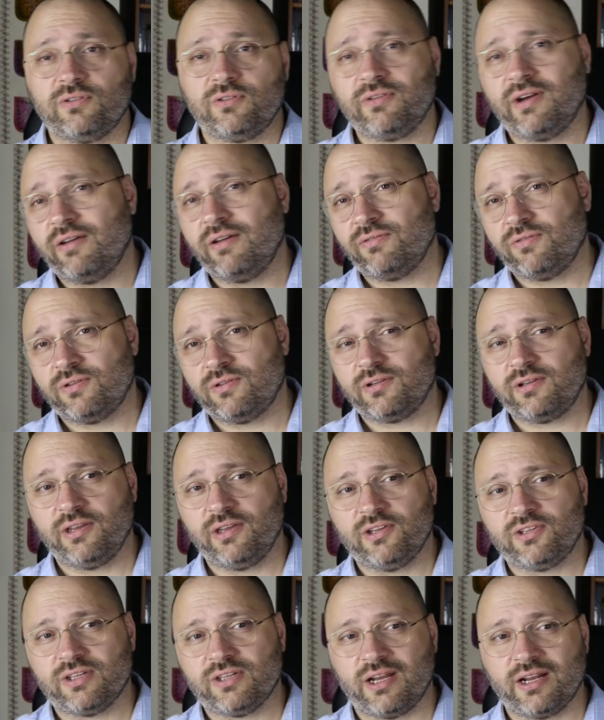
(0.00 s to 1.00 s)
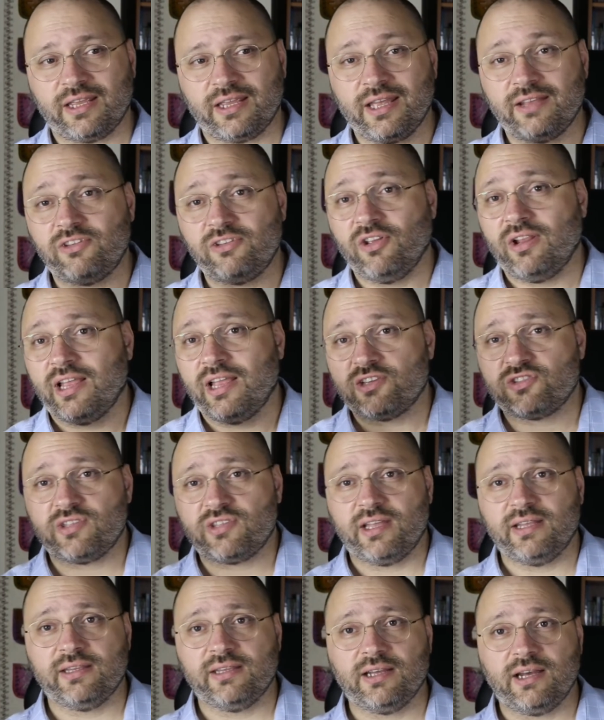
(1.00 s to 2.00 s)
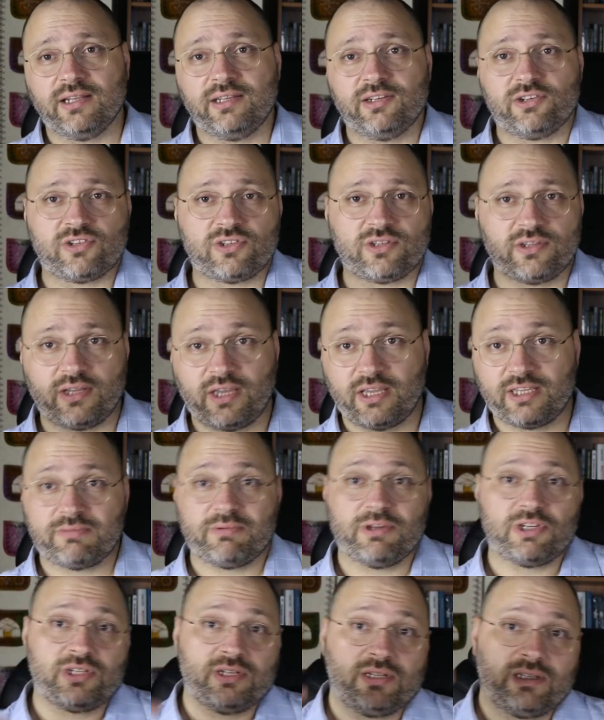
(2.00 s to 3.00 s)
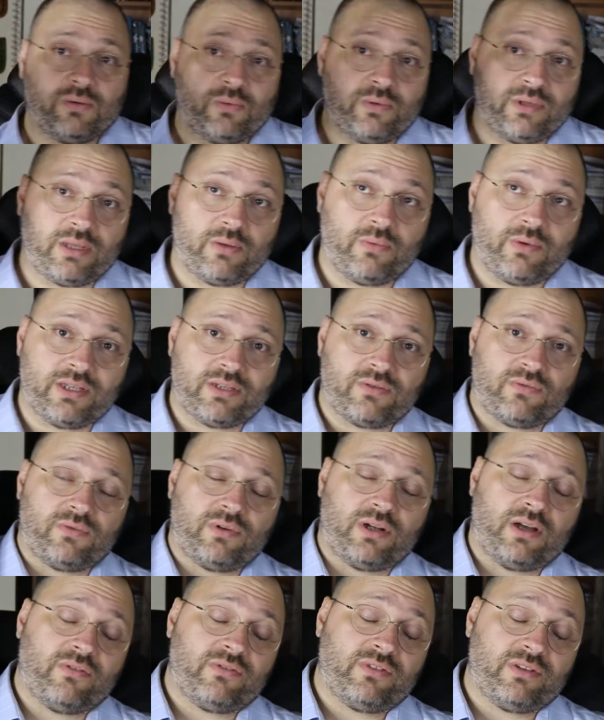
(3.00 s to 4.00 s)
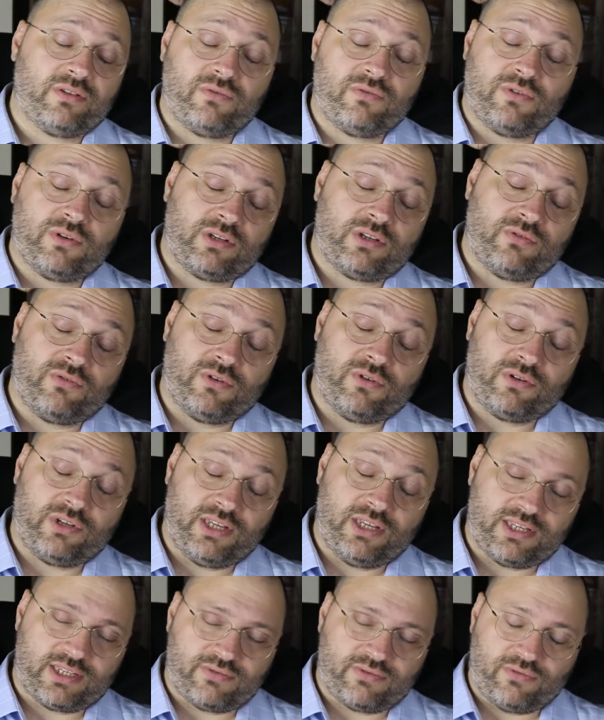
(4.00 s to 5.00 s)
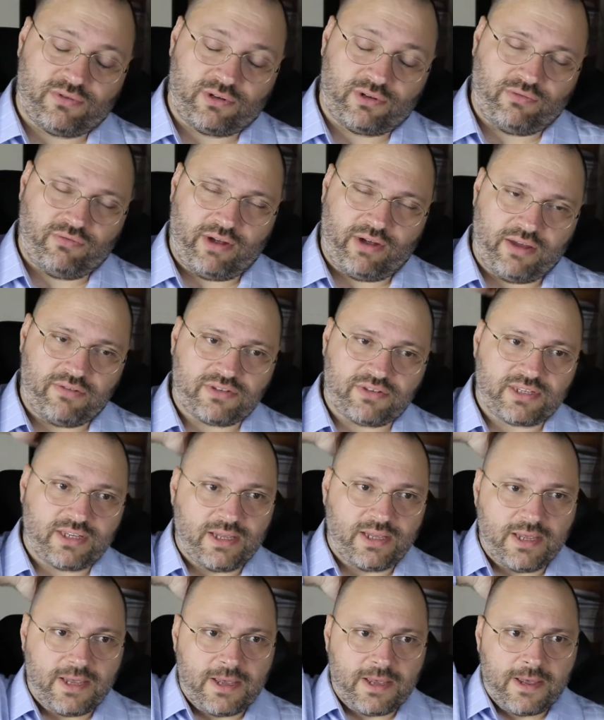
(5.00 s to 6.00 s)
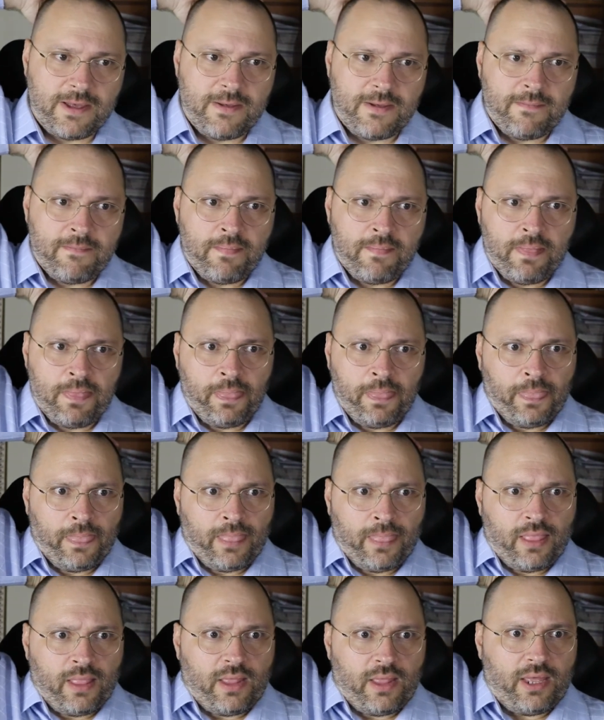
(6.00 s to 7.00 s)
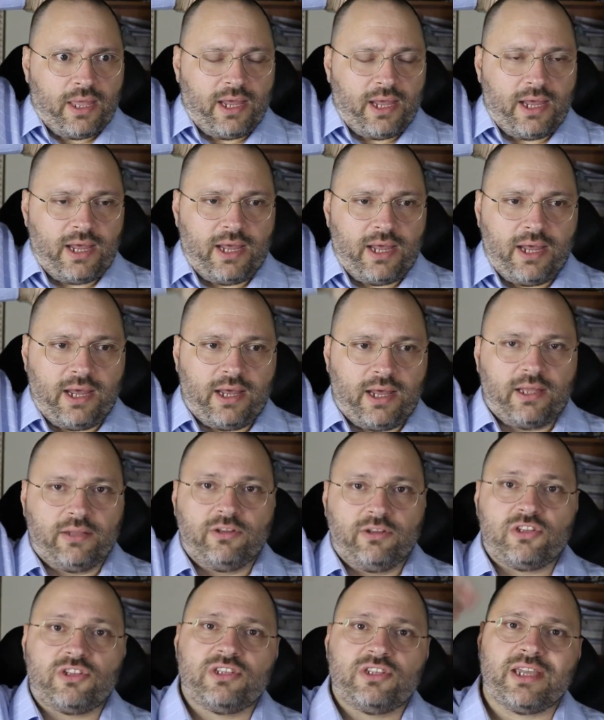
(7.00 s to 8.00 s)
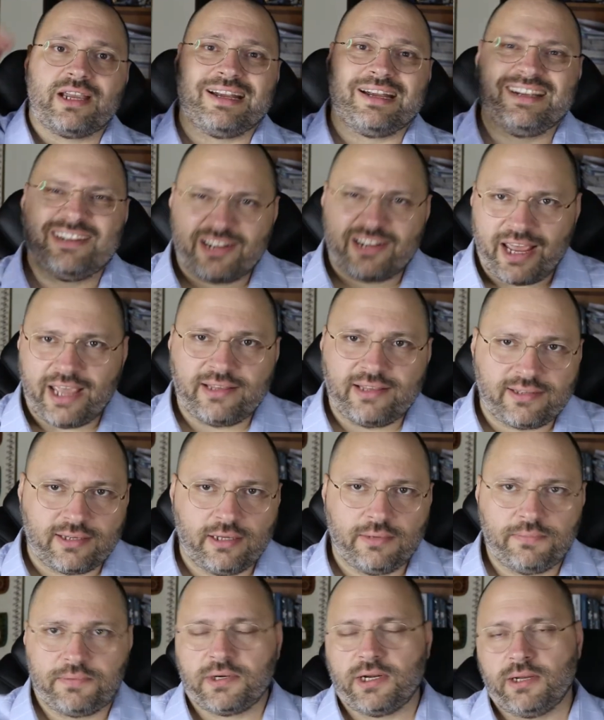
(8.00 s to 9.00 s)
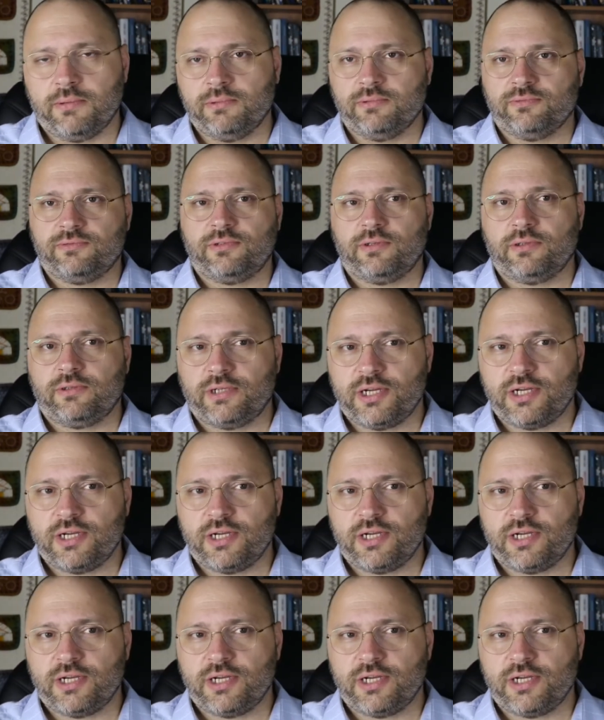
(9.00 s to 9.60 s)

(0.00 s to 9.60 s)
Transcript: to 35 40s are getting less than the others especially with the ones after 40 40s 45s uh, this is a great problem